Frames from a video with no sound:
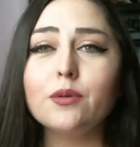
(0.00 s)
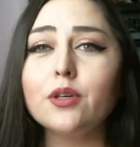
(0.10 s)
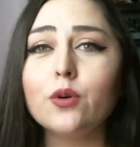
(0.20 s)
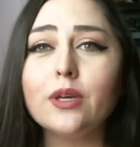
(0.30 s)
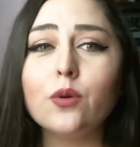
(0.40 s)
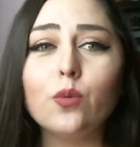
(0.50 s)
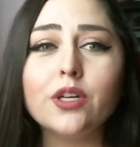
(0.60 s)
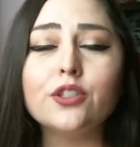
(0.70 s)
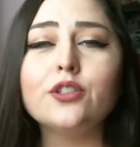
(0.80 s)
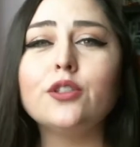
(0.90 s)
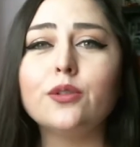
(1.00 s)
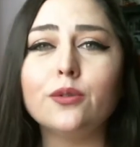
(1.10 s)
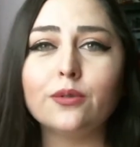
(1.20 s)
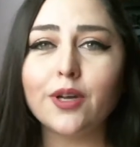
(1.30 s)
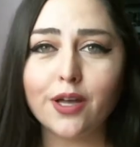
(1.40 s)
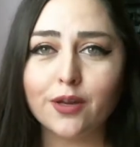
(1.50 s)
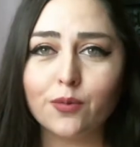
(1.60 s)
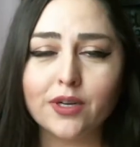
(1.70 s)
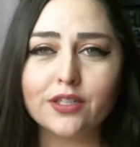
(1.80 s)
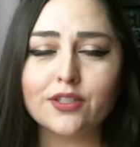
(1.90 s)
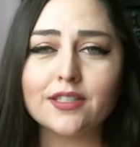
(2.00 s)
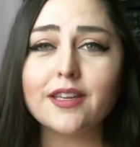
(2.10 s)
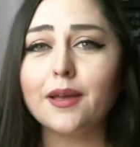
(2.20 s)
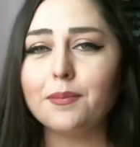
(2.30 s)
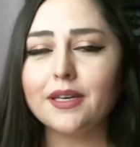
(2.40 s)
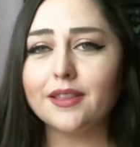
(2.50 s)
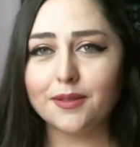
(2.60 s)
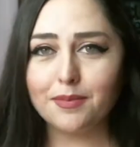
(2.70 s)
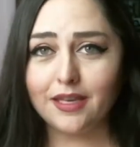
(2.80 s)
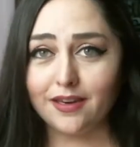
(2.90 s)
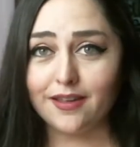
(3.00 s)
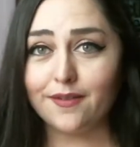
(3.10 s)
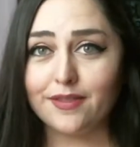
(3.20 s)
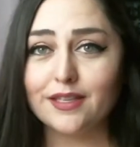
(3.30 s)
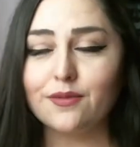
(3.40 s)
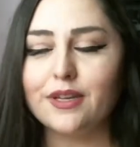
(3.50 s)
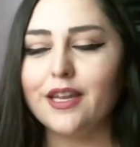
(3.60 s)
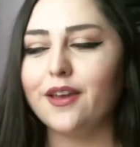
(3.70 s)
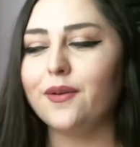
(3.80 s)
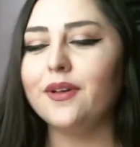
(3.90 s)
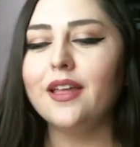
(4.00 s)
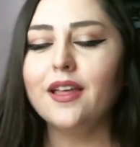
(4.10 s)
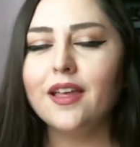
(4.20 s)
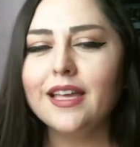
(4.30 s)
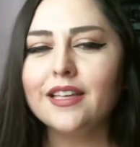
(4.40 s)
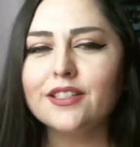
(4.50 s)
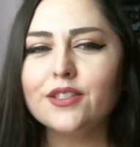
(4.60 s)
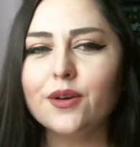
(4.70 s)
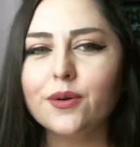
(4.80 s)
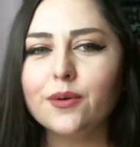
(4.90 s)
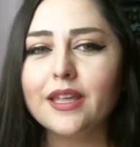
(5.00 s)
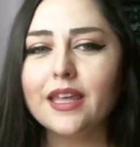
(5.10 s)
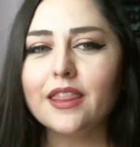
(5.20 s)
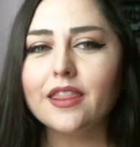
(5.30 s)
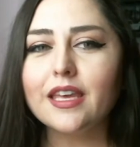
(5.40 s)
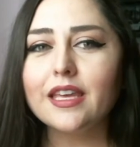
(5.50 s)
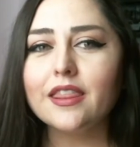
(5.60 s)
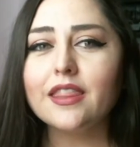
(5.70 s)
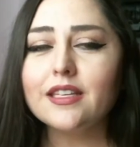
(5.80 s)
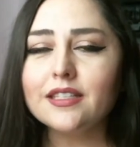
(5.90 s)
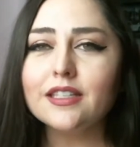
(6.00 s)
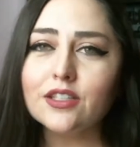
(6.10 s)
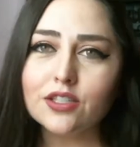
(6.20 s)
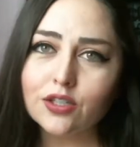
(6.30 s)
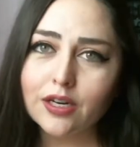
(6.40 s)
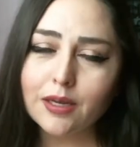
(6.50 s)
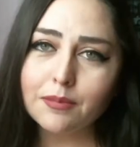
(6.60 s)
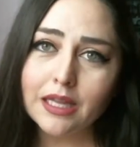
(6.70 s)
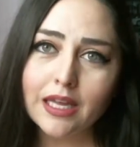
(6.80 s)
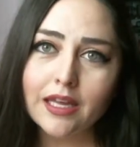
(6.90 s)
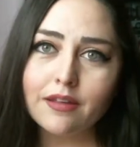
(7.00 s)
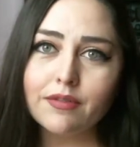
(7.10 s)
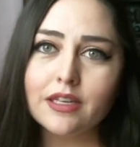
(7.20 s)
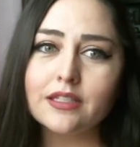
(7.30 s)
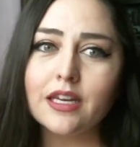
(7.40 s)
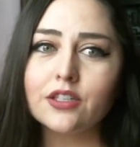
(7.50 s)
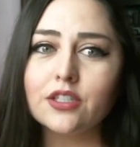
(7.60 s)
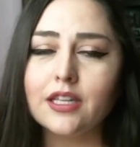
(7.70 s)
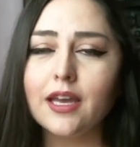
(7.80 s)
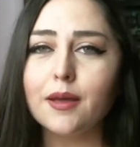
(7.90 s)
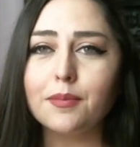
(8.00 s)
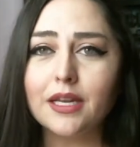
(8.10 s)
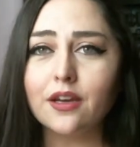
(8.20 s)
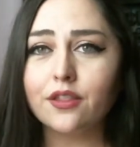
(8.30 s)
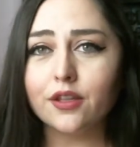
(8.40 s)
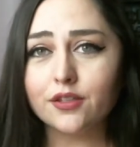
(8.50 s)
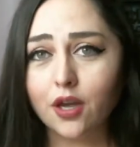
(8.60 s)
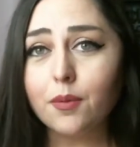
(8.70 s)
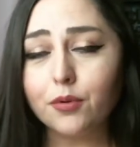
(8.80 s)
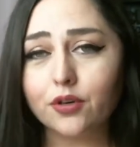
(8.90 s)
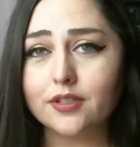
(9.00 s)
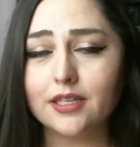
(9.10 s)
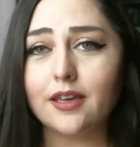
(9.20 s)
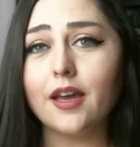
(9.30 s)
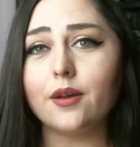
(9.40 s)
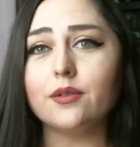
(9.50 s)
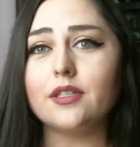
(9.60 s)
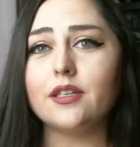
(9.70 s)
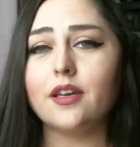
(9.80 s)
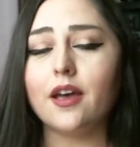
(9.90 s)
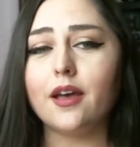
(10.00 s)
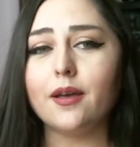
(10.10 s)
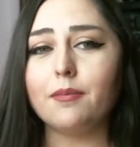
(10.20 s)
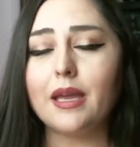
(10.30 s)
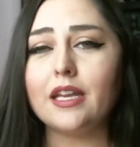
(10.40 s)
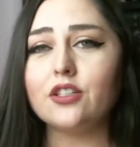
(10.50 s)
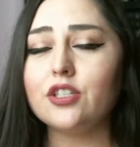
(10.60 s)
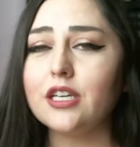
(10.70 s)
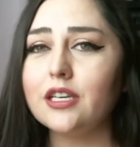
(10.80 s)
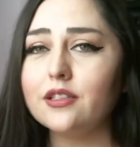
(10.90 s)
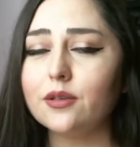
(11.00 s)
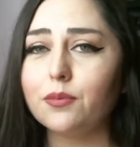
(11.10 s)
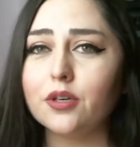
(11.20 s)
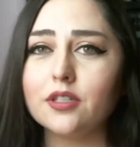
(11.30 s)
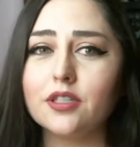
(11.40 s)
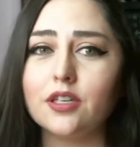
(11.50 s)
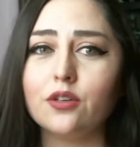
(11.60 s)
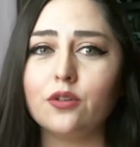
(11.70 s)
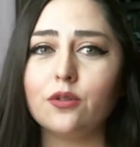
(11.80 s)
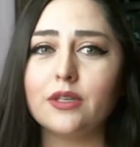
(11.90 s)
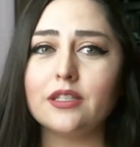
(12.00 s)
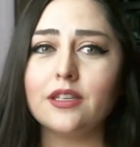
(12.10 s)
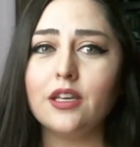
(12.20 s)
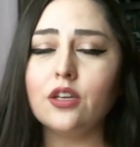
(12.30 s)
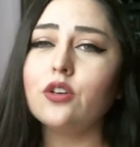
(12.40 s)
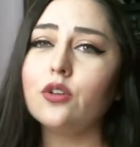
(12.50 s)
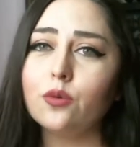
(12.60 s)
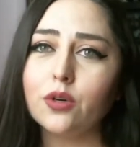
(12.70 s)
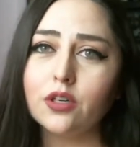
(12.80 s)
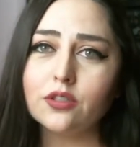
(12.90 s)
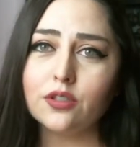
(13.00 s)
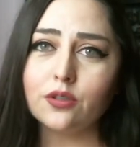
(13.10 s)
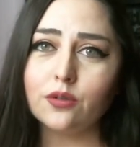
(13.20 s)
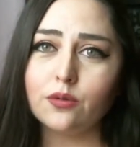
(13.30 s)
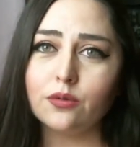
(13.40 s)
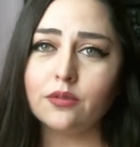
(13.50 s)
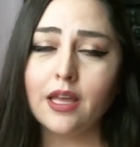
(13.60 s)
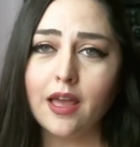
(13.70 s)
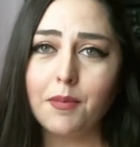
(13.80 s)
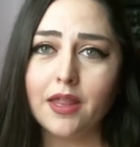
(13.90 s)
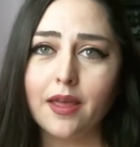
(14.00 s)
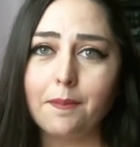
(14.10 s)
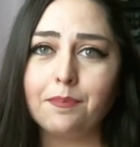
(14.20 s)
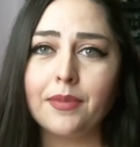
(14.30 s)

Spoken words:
quick 1-2 on what just happened at the beginning of this video. So this Instagram live is actually happening on the Top Girls account, and she is the person who is newer to the MLM.